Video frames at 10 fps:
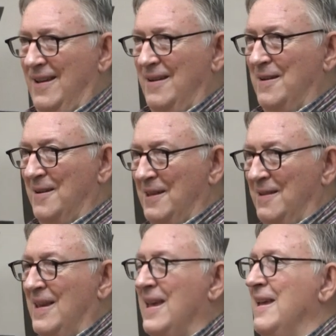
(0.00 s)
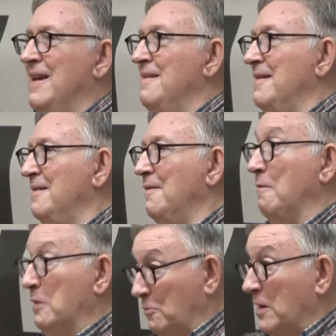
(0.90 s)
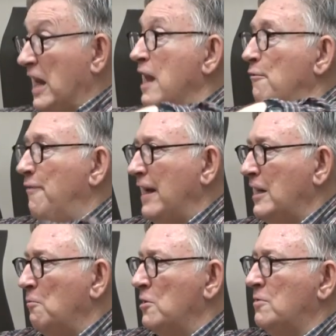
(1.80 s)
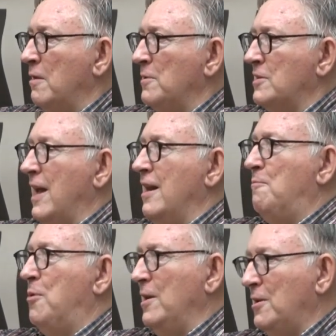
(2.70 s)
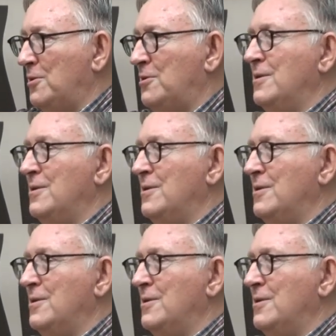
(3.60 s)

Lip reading: You know, in effect, it was a kind of police